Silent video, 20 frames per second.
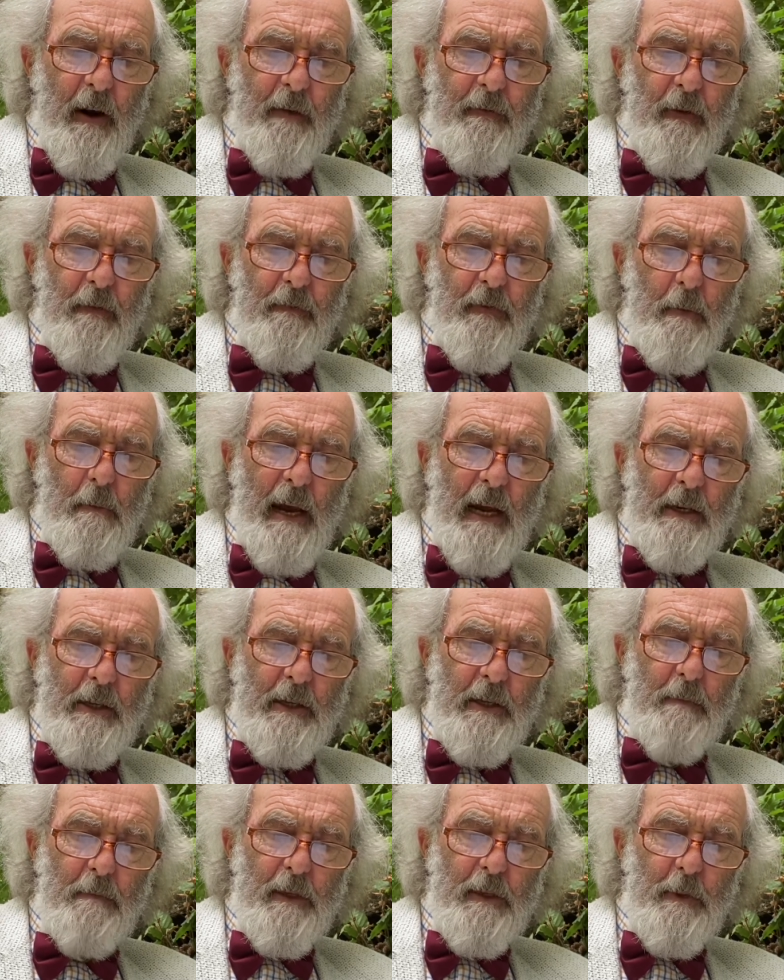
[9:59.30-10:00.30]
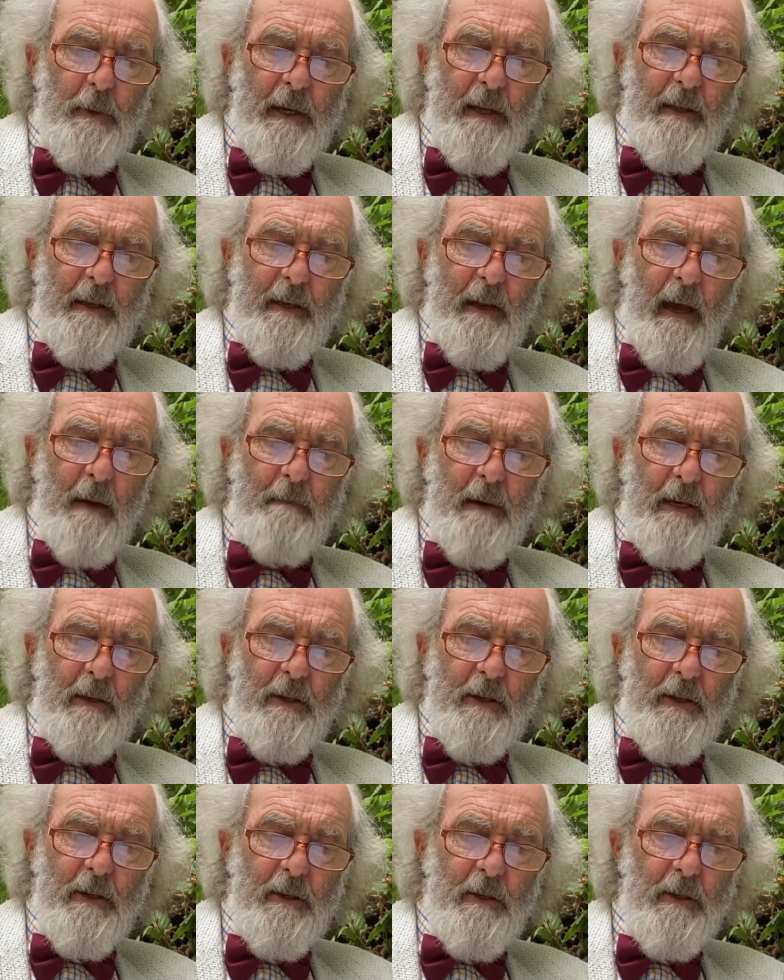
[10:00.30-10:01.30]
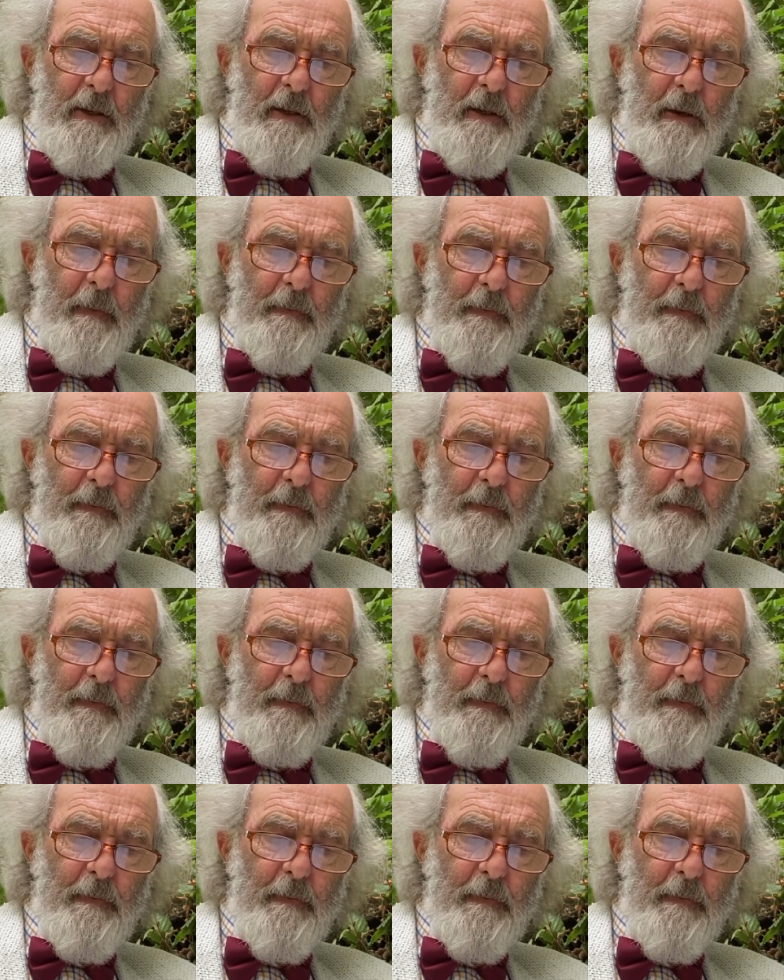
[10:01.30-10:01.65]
of information between the dimensions